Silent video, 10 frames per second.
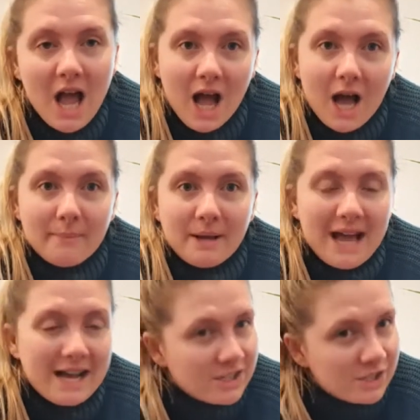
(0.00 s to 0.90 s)
An
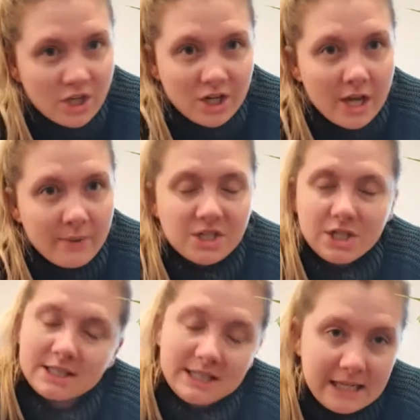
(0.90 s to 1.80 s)
Adansono, which
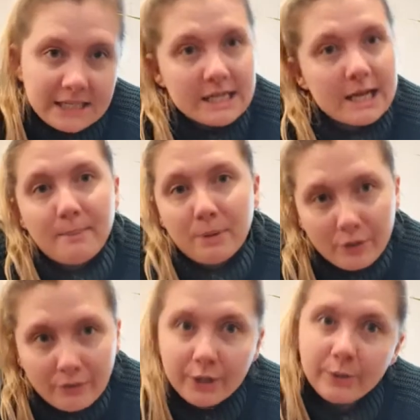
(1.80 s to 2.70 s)
doesn't need it, a
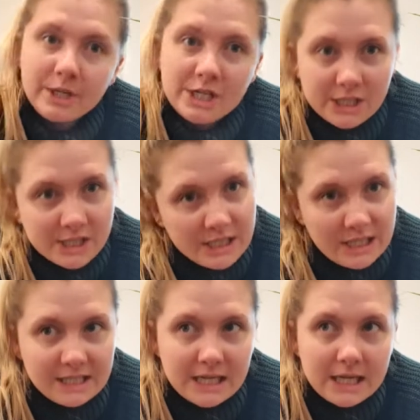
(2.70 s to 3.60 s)
Peru, which doesn't
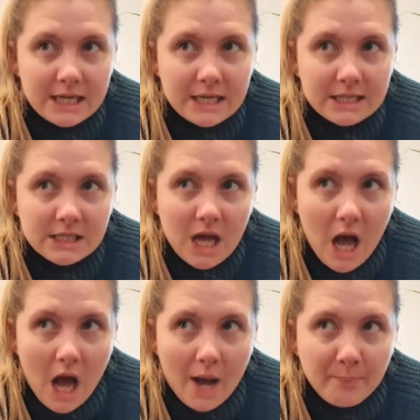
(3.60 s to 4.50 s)
need it.
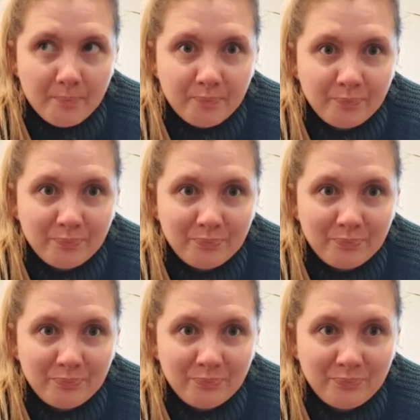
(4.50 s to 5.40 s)

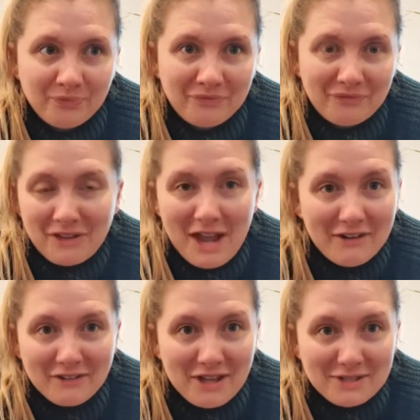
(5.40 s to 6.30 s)
Yeah,
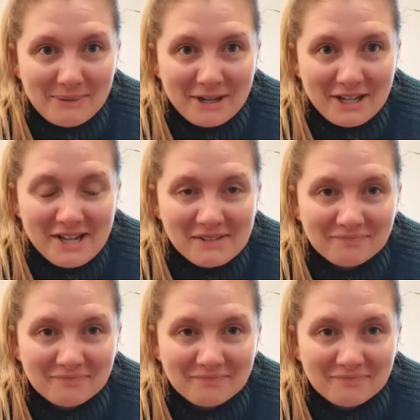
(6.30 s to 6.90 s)
that's about it.